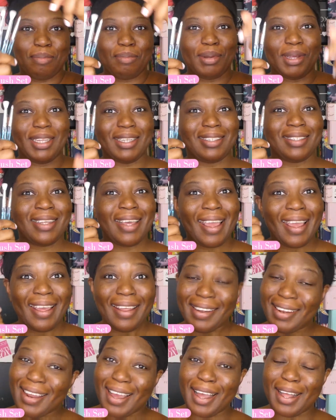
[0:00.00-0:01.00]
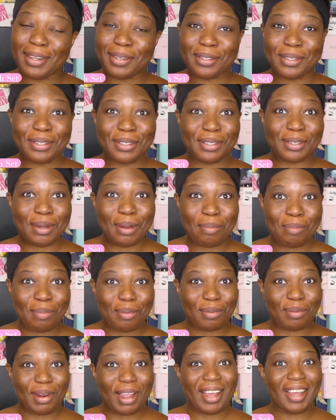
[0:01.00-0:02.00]
but $10 a
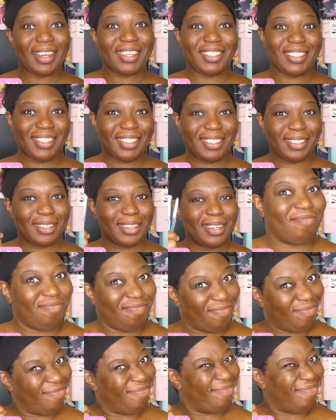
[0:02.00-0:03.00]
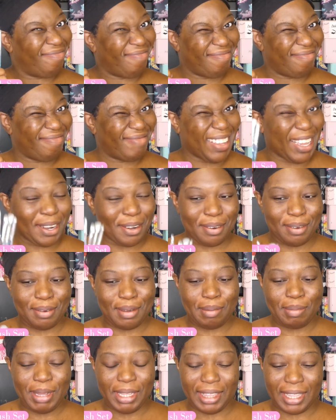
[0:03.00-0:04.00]
brush? I don't
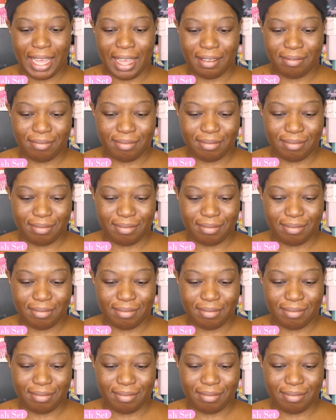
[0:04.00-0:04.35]
know about that.